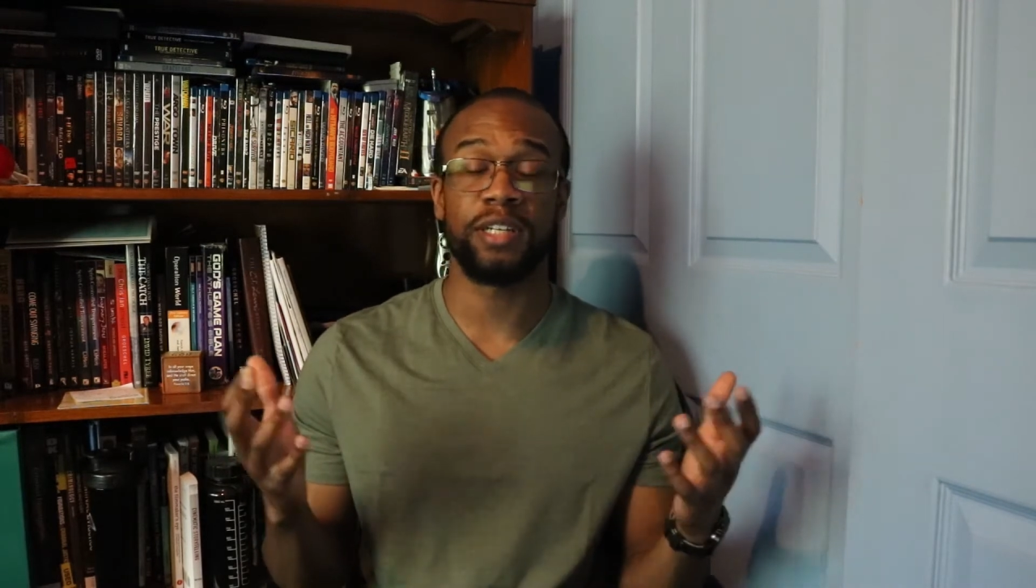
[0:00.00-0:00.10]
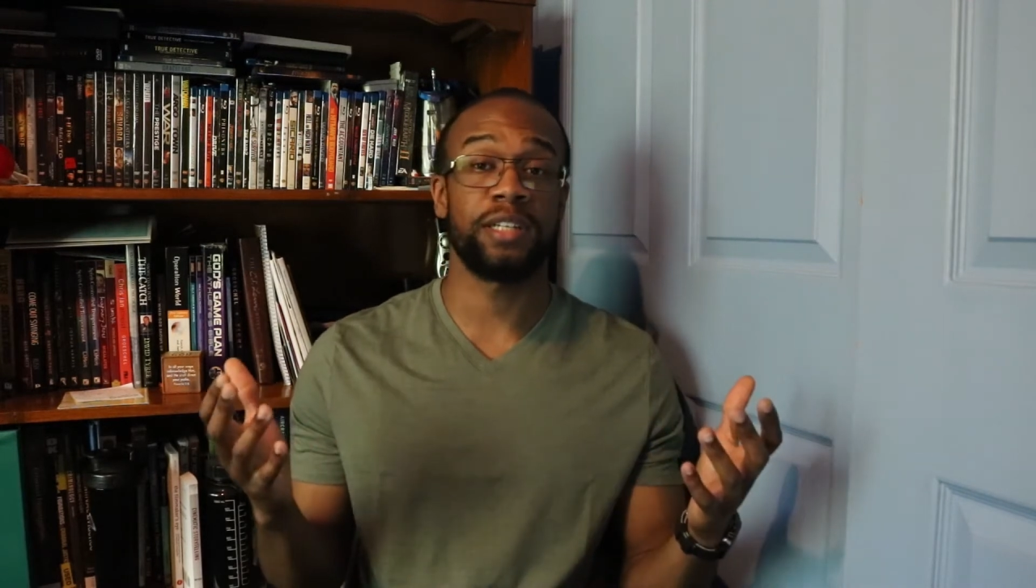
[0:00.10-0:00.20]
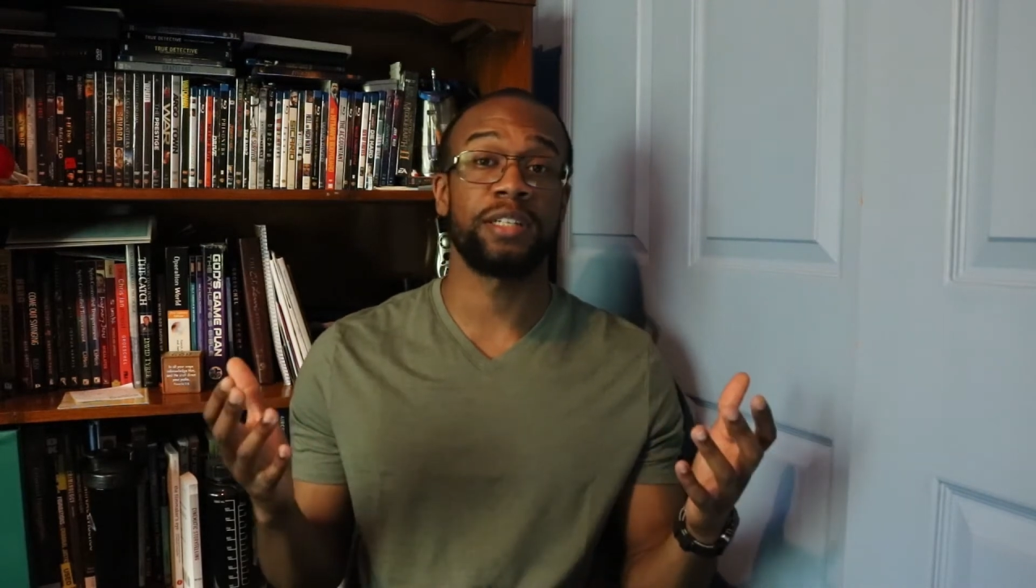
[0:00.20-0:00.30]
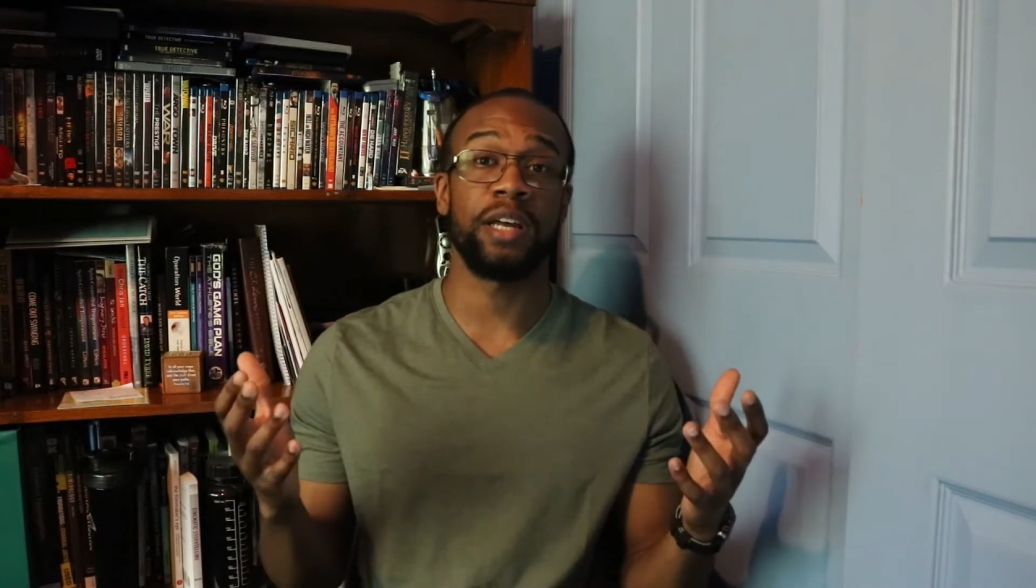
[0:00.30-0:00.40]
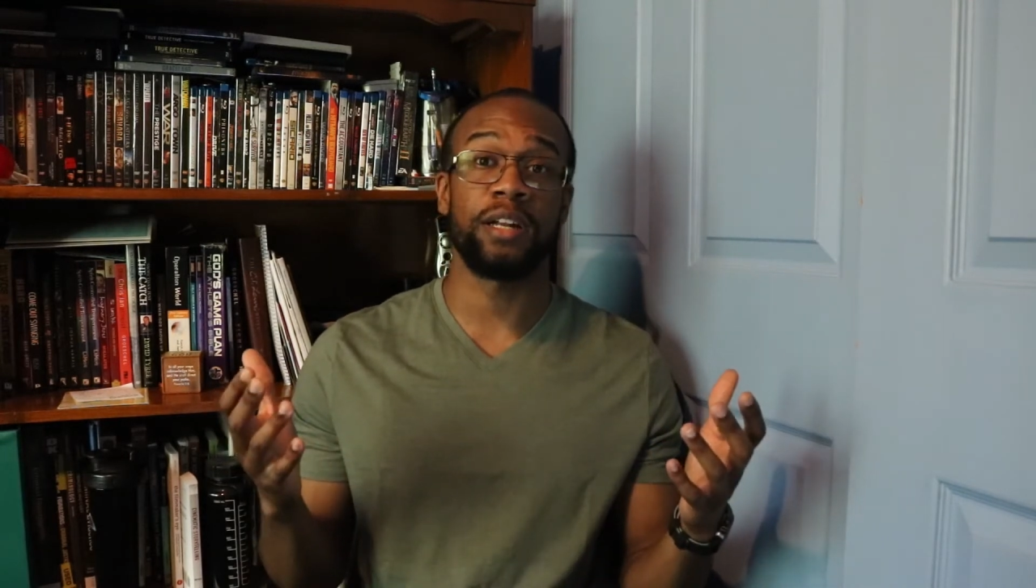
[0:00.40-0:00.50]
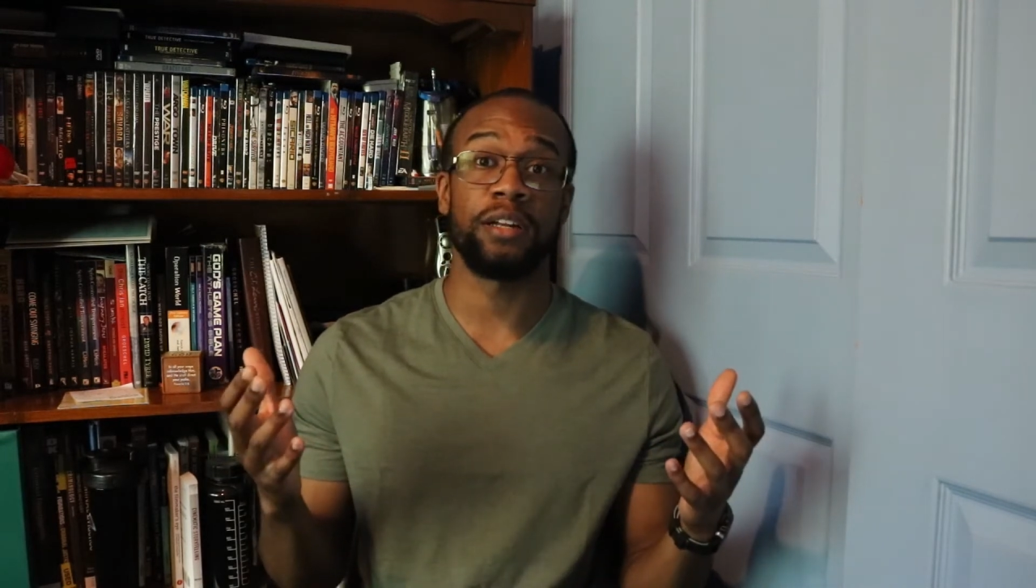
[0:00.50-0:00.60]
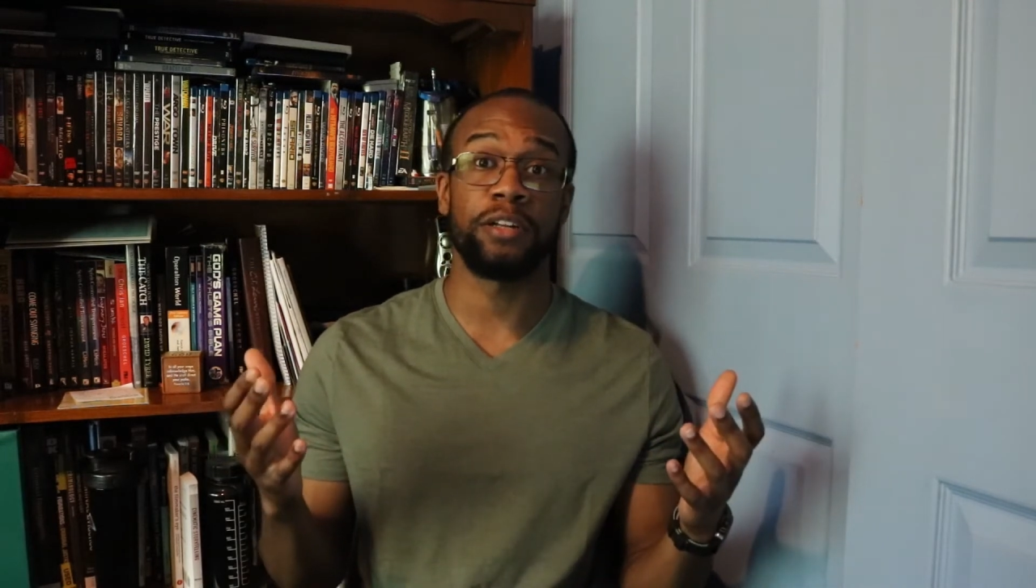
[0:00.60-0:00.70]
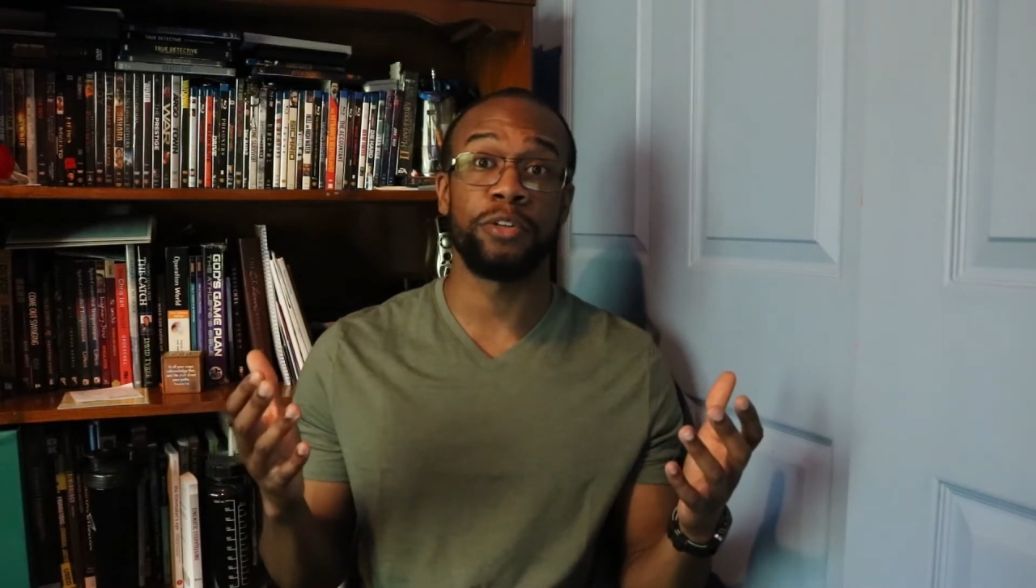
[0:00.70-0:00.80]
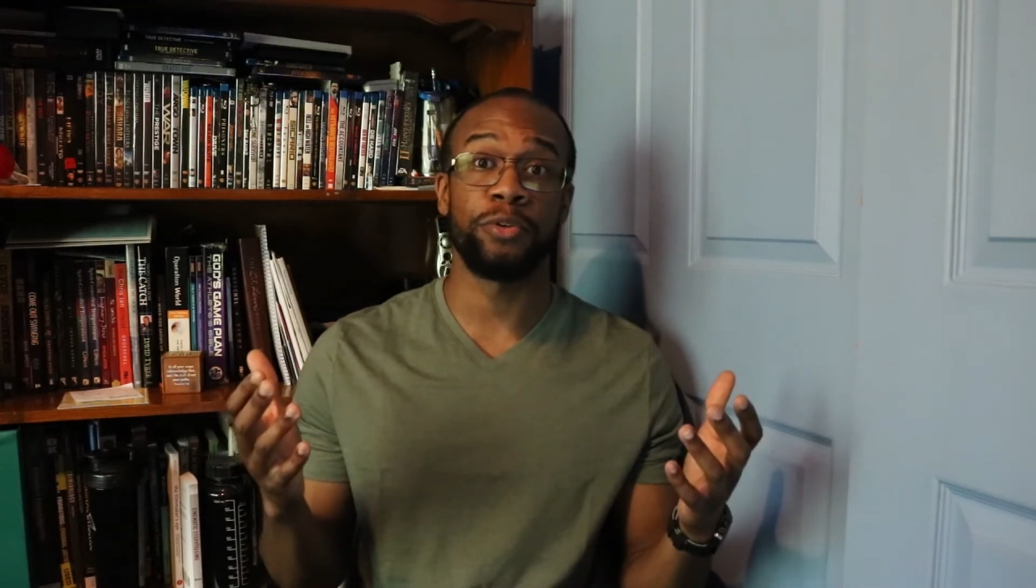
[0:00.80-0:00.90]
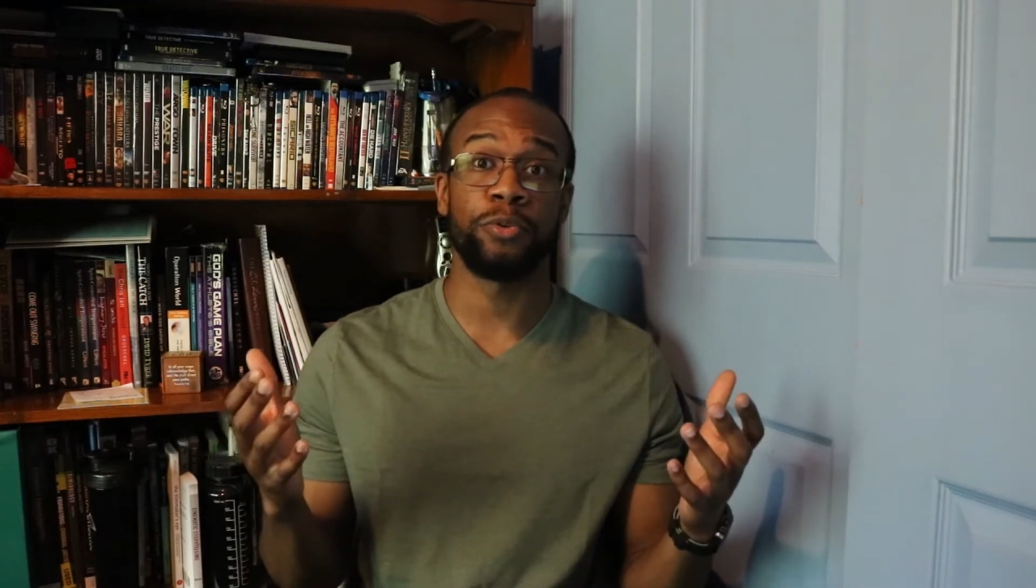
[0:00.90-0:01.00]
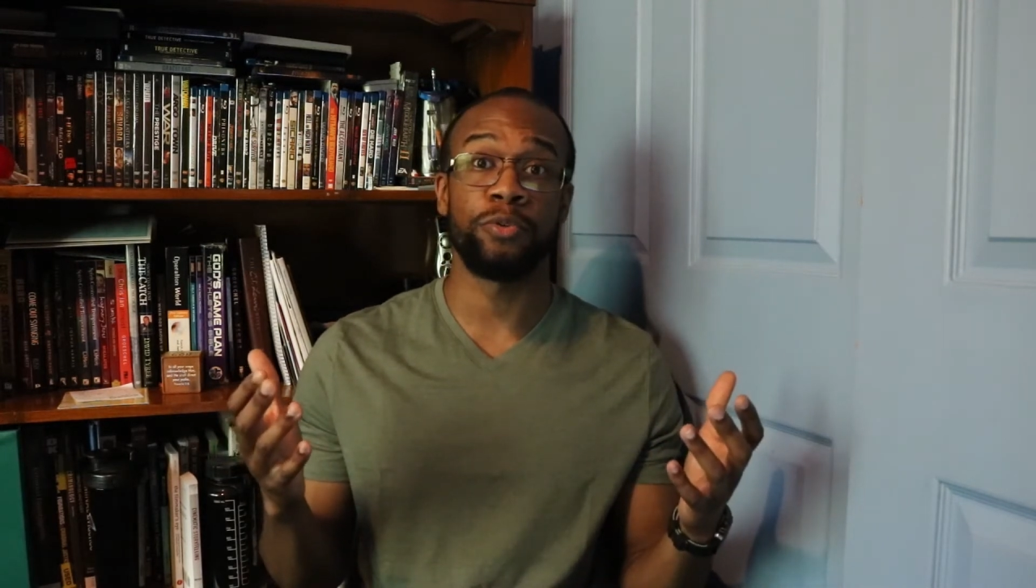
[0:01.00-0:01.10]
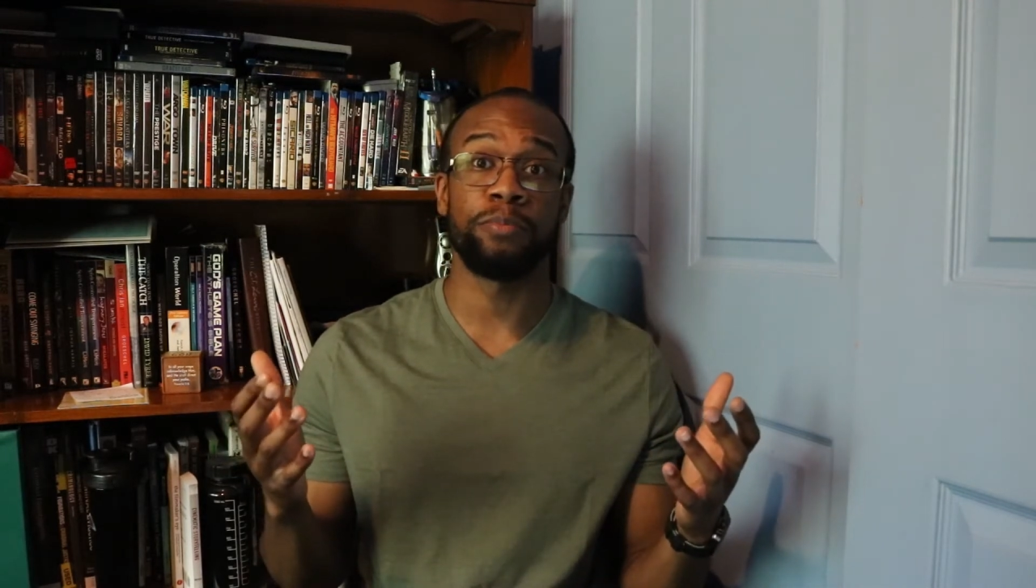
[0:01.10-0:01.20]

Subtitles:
I decided to do